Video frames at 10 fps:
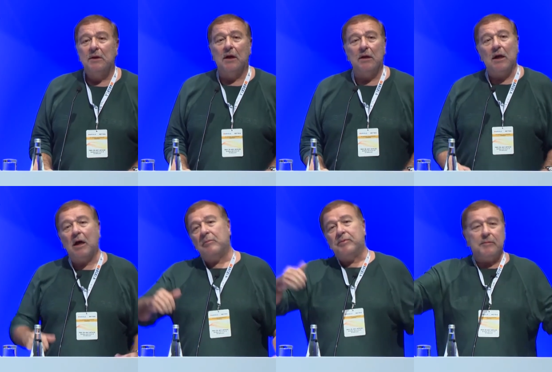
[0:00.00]
And
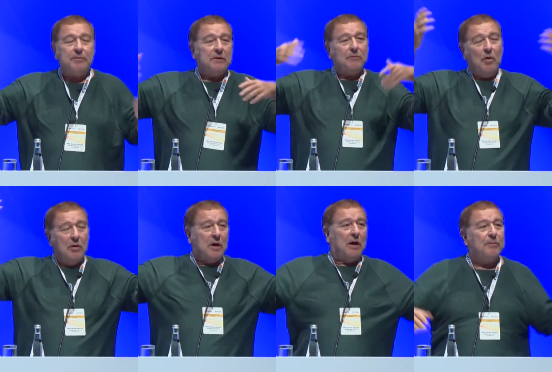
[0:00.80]
now people
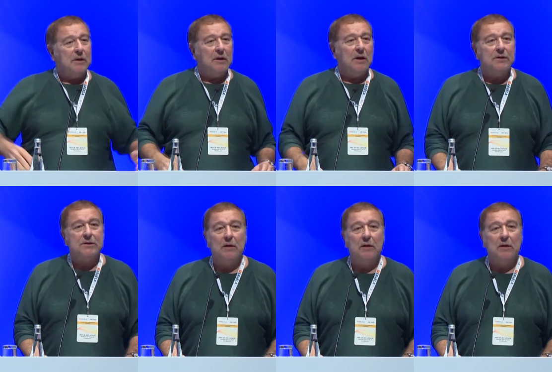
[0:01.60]
woke up and they say,